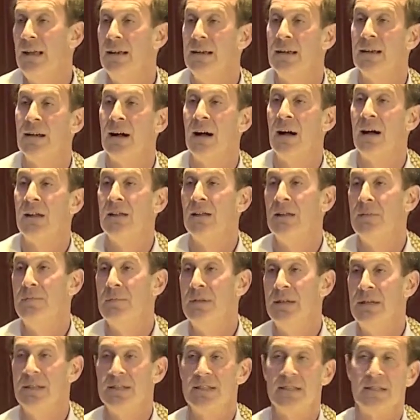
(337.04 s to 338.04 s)

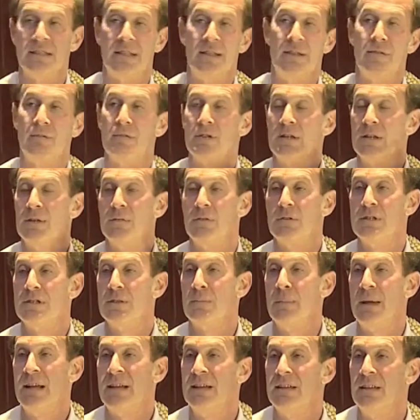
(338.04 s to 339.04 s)
columnists and
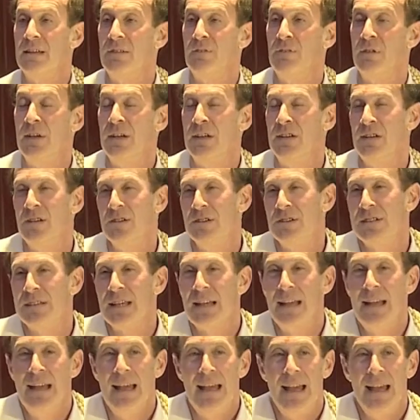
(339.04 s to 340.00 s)
respected figures.